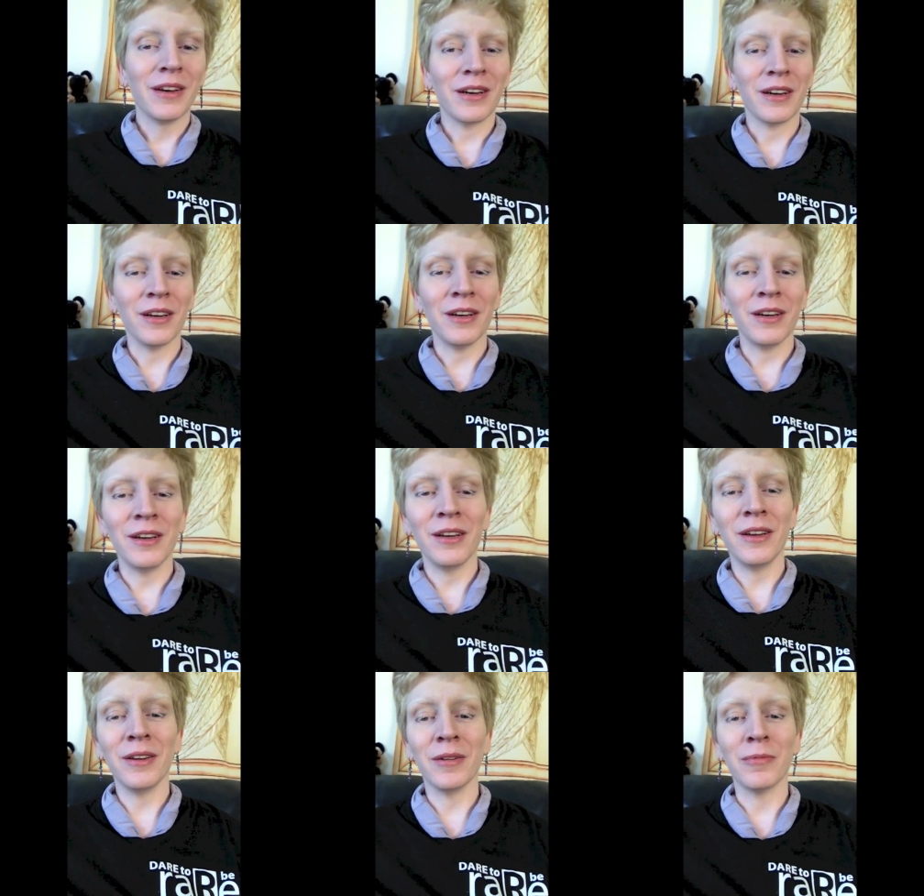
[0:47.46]
I
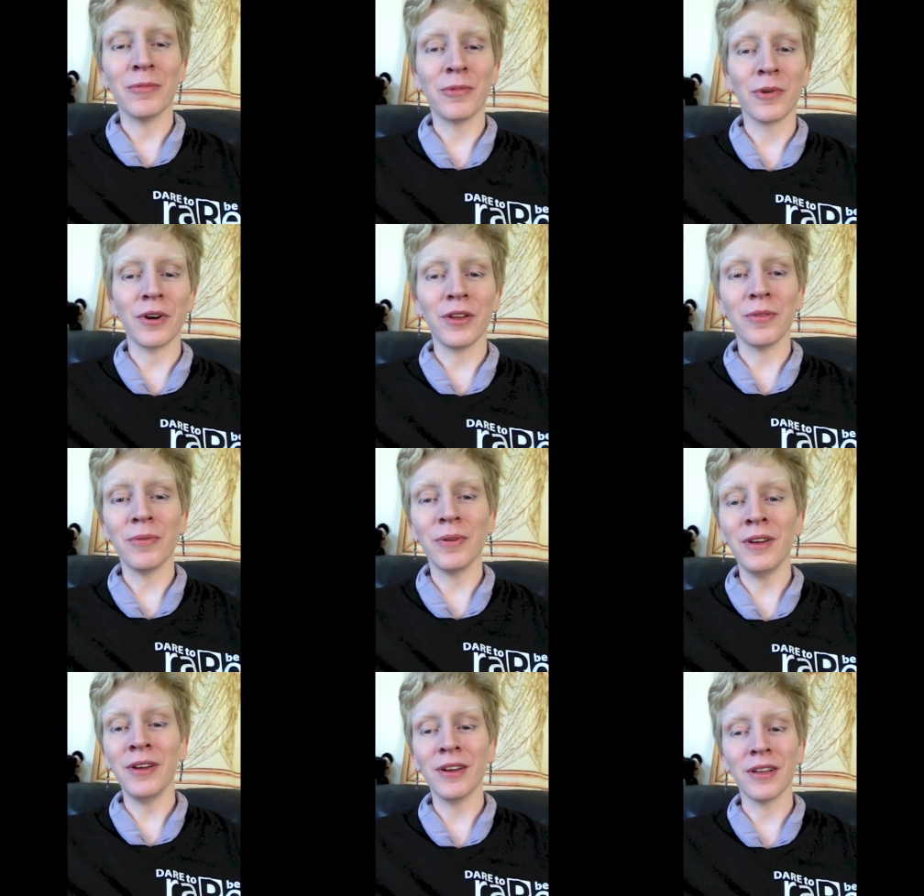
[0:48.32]
am
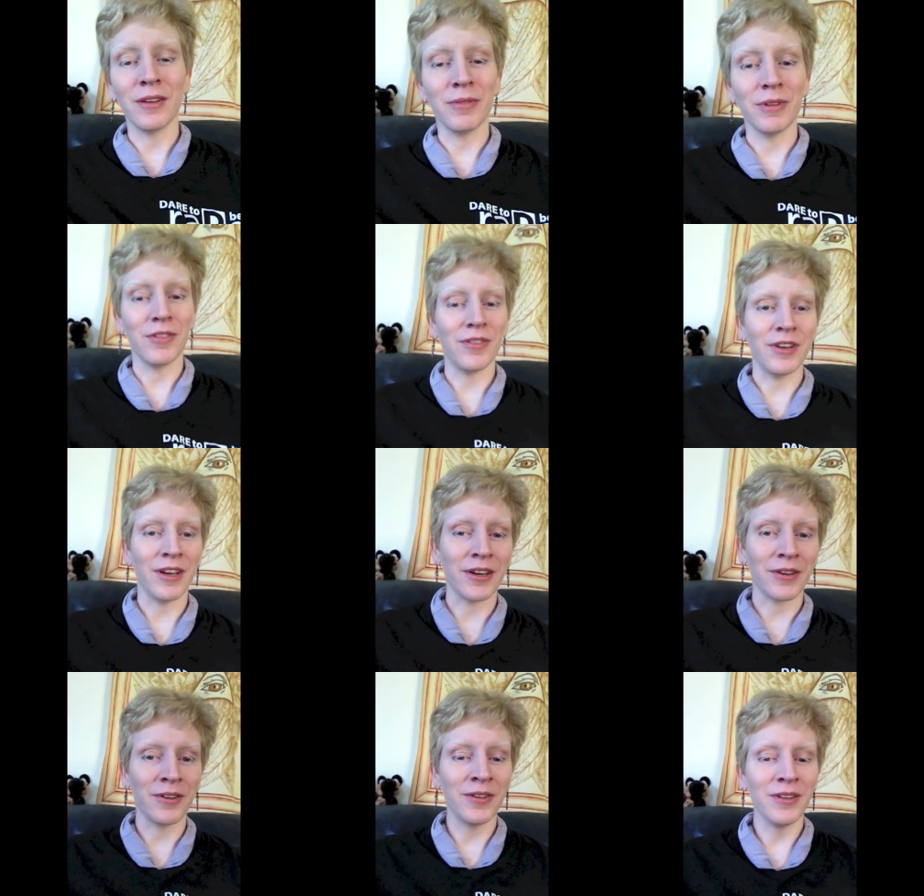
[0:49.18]
43, I live in
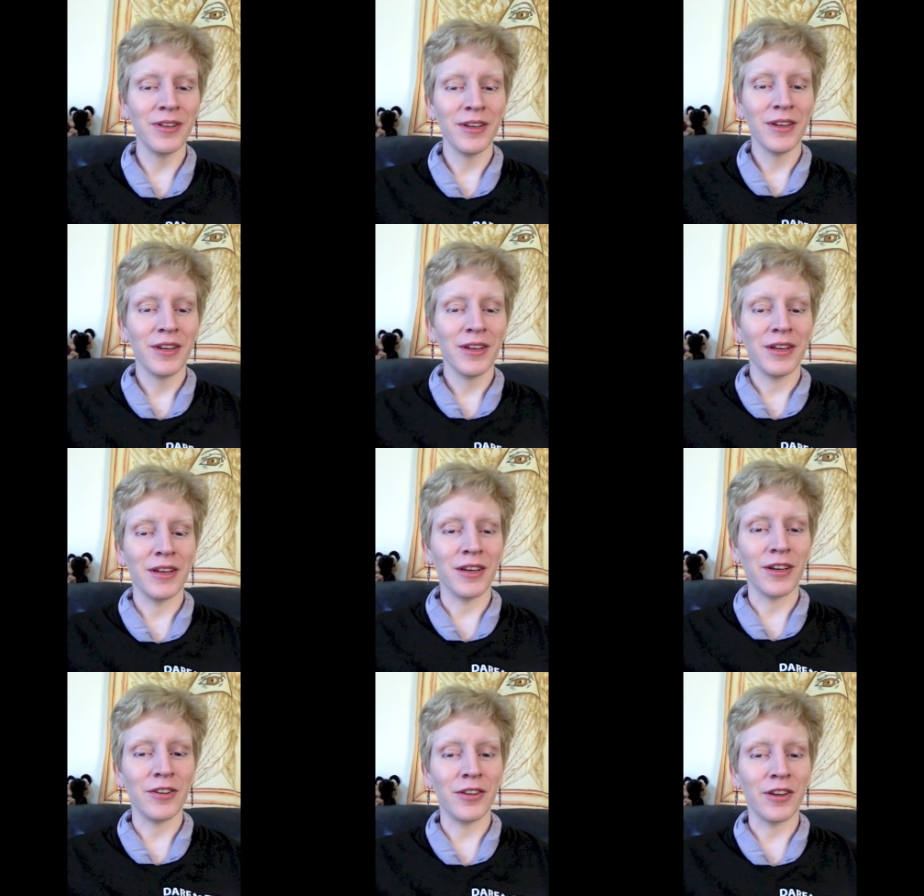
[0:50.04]
Seattle.
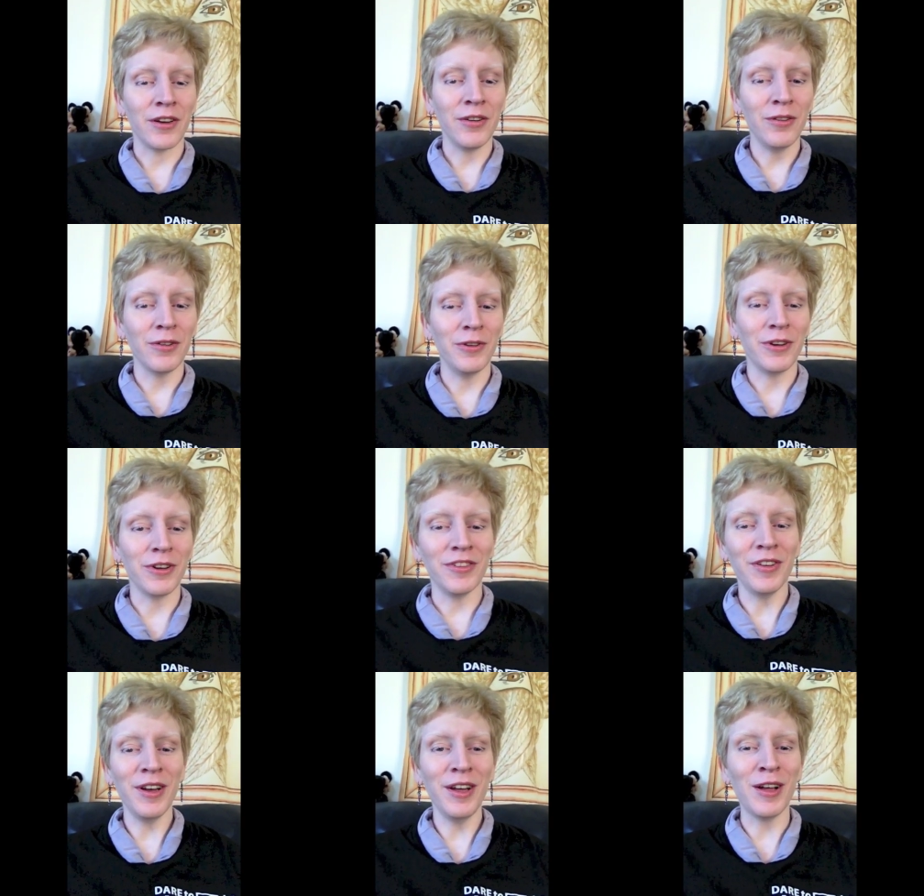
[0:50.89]
And I don't know if you
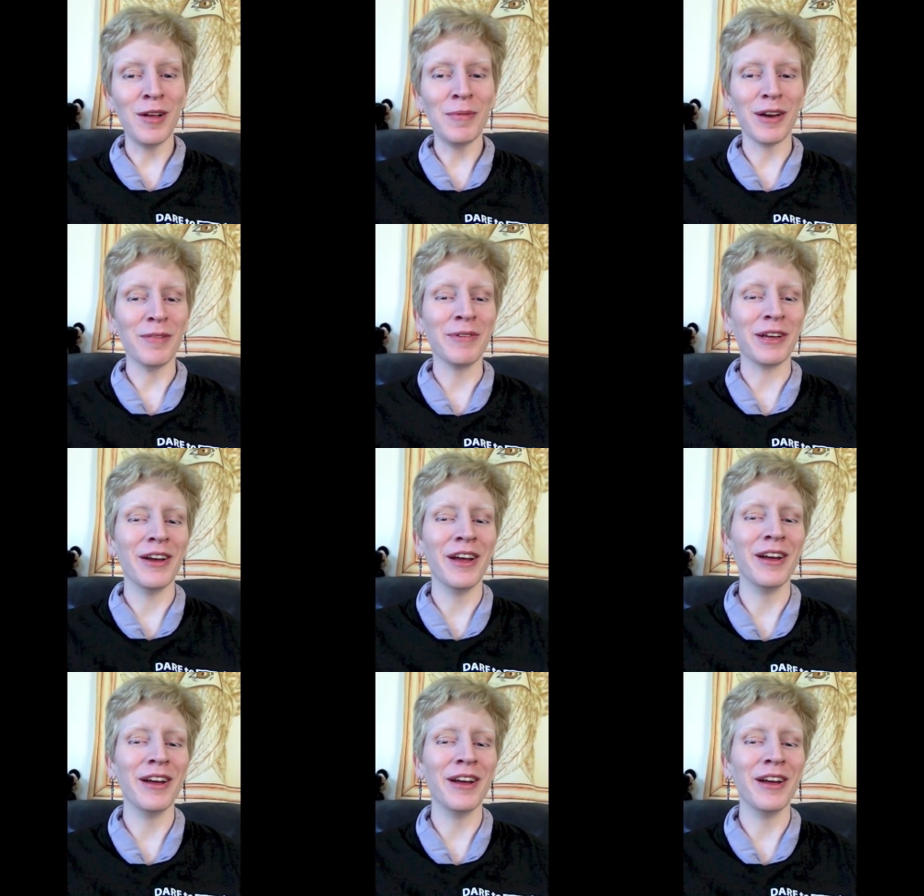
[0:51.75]
can tell, but I'm